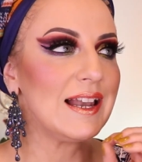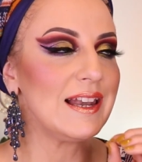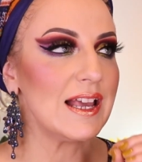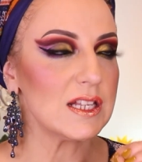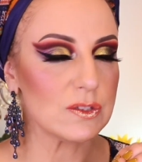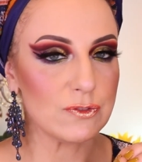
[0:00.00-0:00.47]

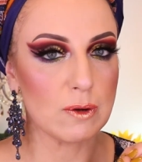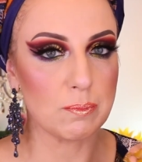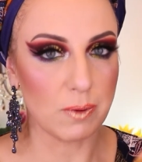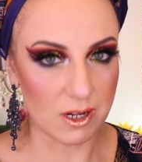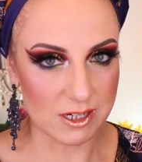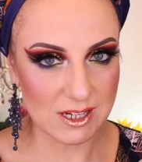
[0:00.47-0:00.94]
Less for
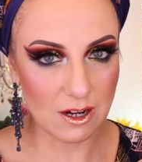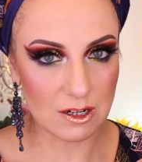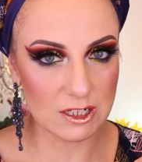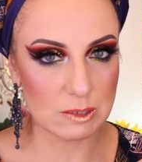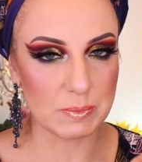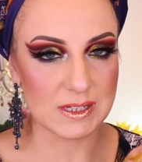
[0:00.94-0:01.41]
body
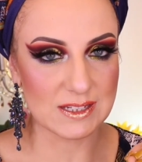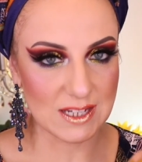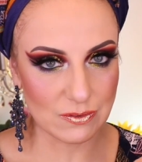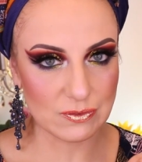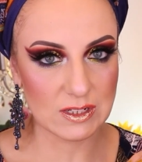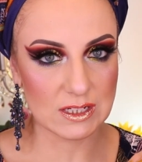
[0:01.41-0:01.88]
art, but
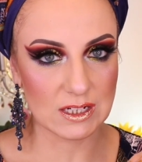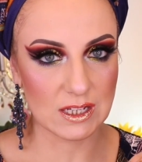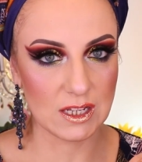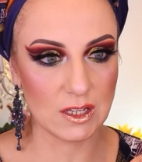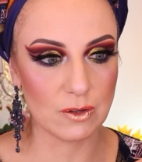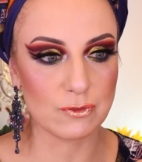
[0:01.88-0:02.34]

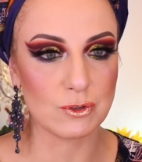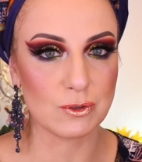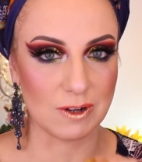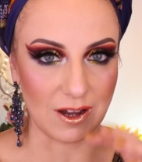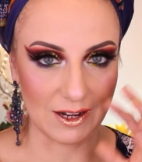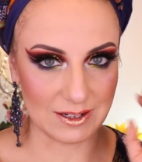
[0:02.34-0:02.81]
definitely
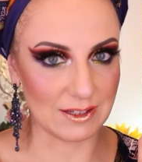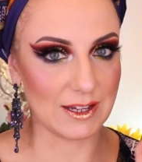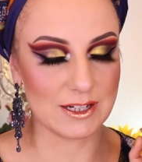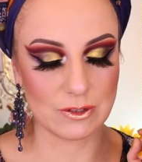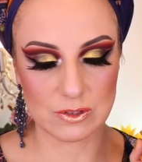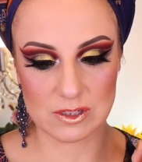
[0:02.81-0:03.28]
for
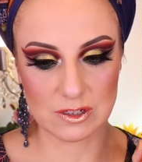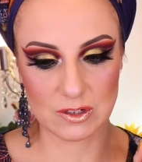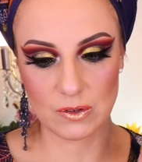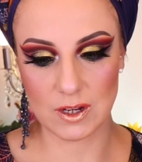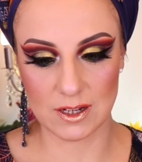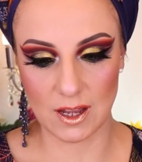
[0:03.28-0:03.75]
eyeliners,
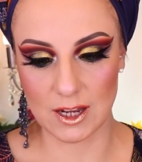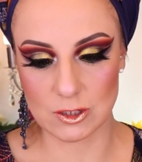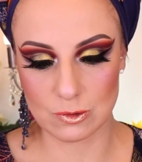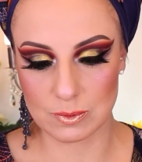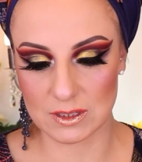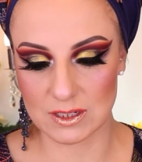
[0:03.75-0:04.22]
you know, and
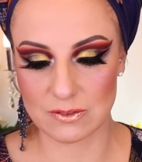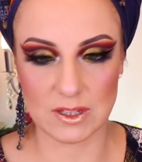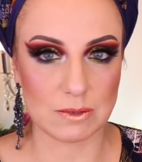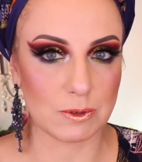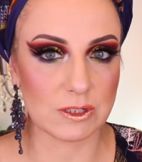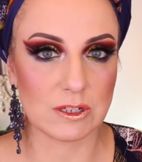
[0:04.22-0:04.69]
I do believe
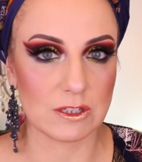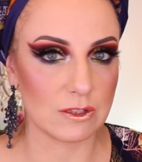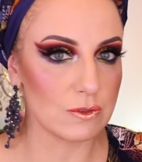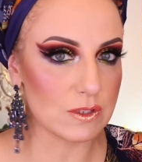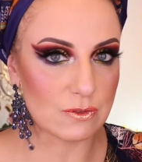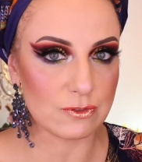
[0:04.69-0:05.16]
that one can
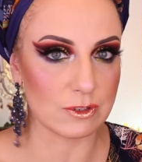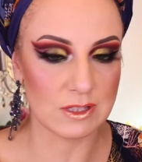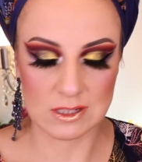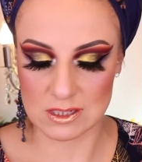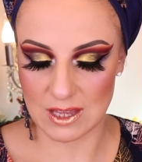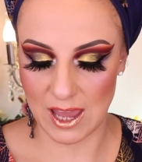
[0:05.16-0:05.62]
use it for
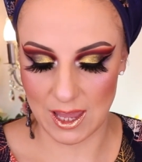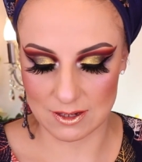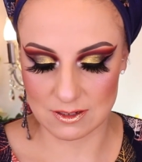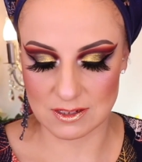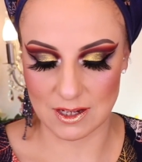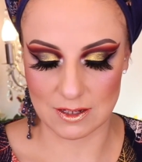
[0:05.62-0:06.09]
this
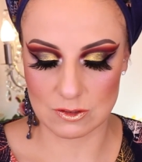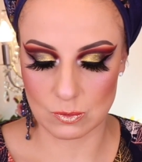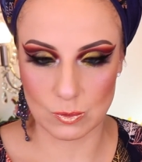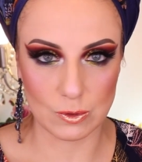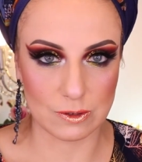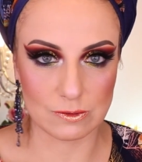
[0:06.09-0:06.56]
and that
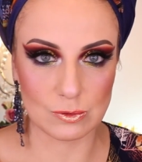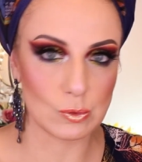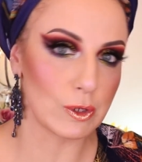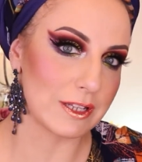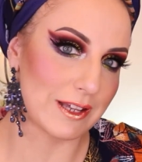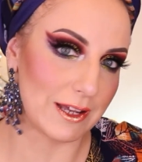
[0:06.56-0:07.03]
or
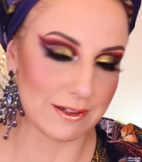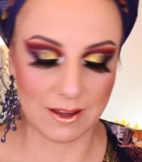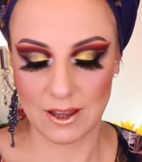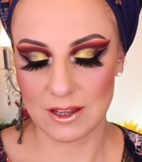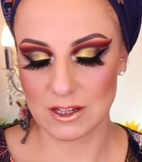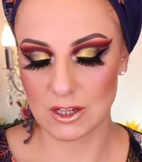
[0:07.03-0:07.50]
that,
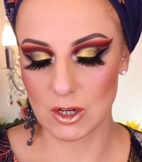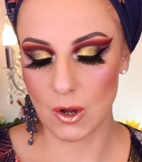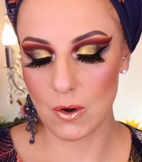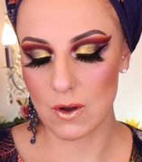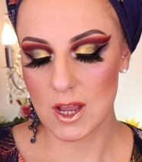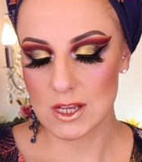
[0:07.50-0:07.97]
you
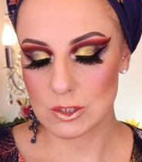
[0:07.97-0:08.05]
know.